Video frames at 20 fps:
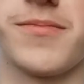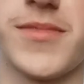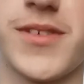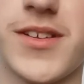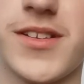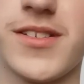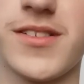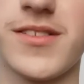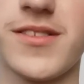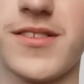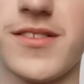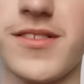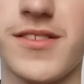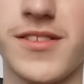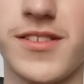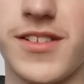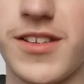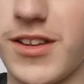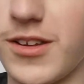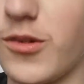But
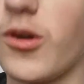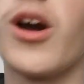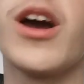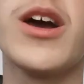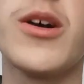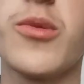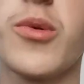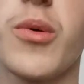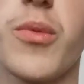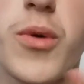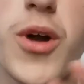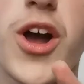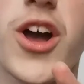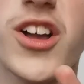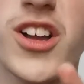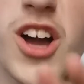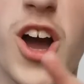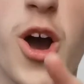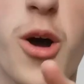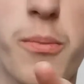it, it will
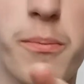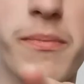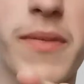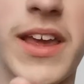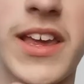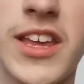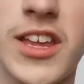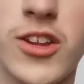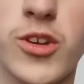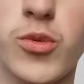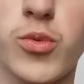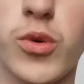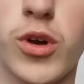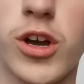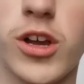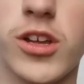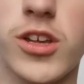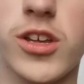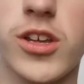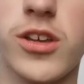work. I'll make it
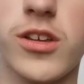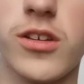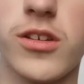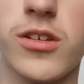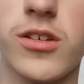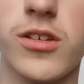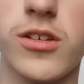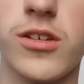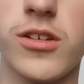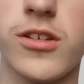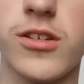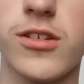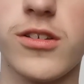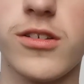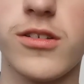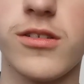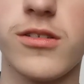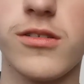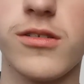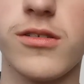work.
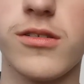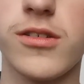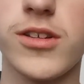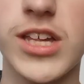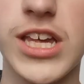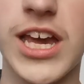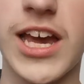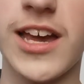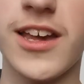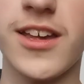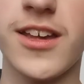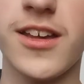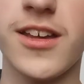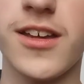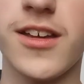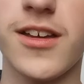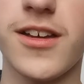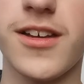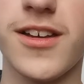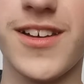Okay?
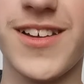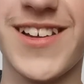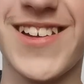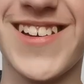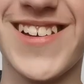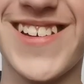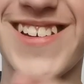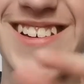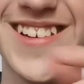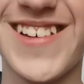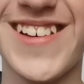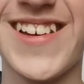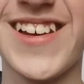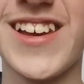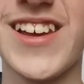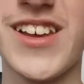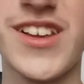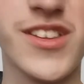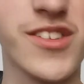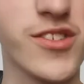
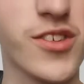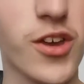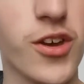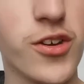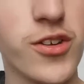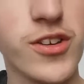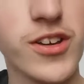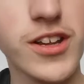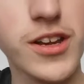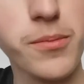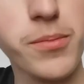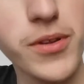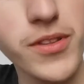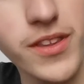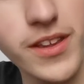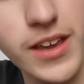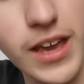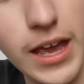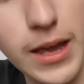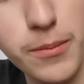So you're gonna put
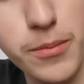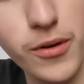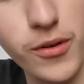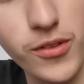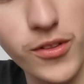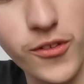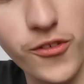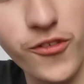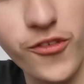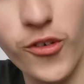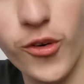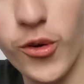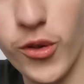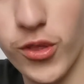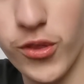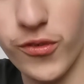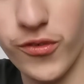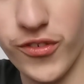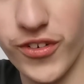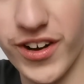the capo on the
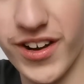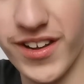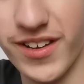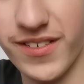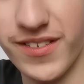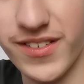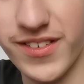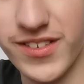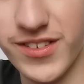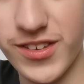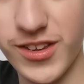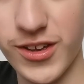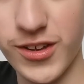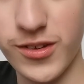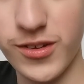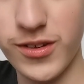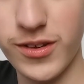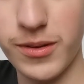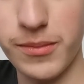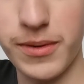fourth fret. So
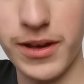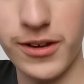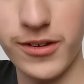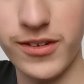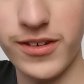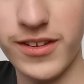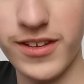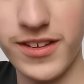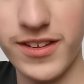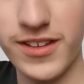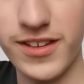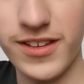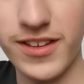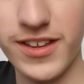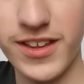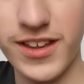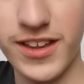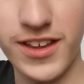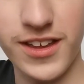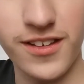about
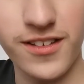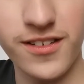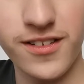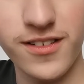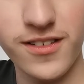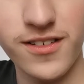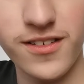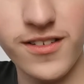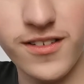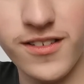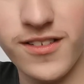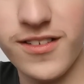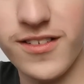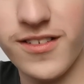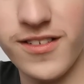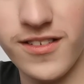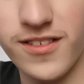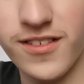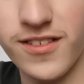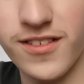here.
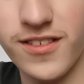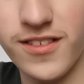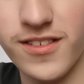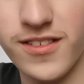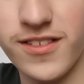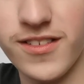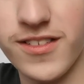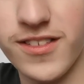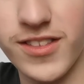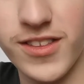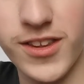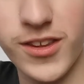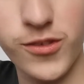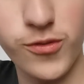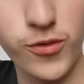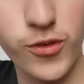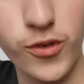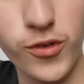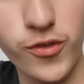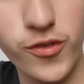This
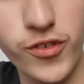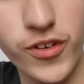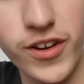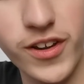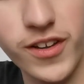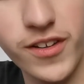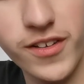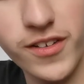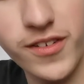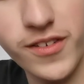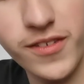fourth fret.